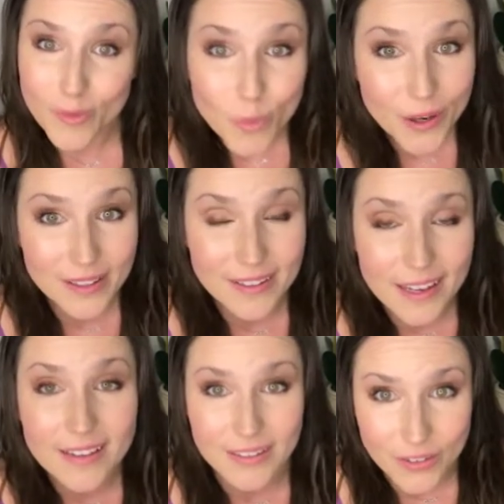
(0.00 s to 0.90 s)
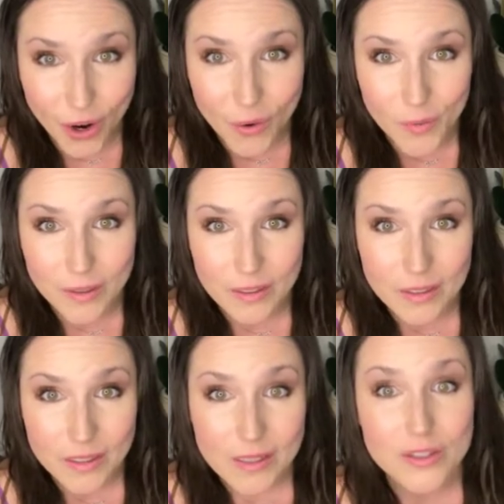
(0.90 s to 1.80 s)
More than likely, no.
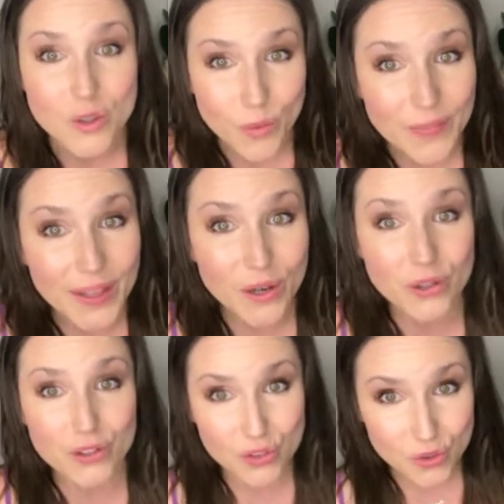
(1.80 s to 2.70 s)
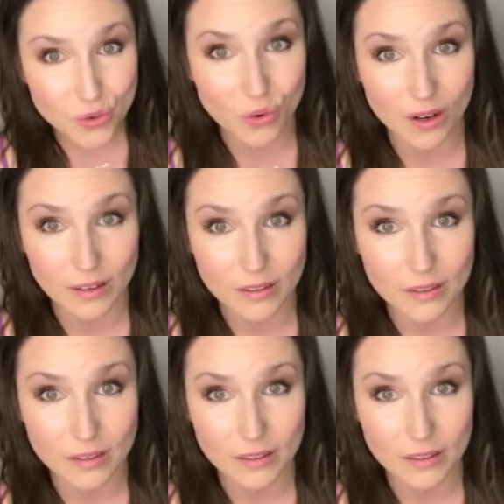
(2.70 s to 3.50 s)
So when they go to school,